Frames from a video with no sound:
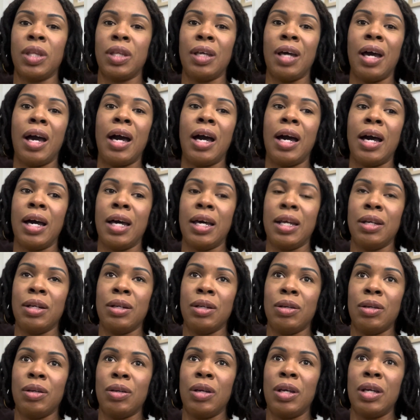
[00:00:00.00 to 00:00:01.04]
God
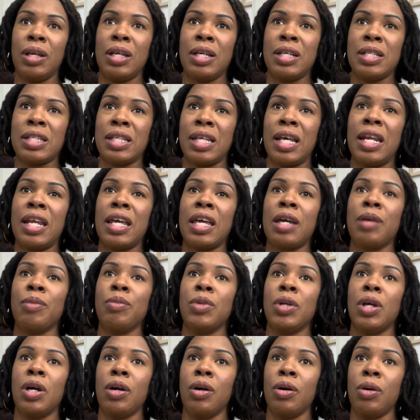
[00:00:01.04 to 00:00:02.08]
is letting him
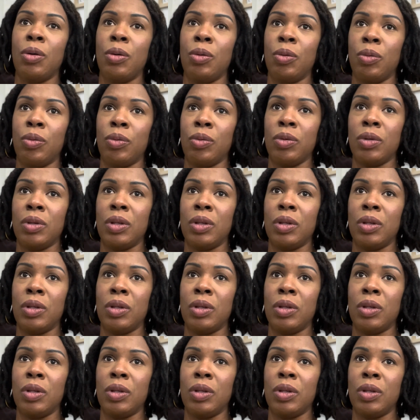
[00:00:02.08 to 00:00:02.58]
know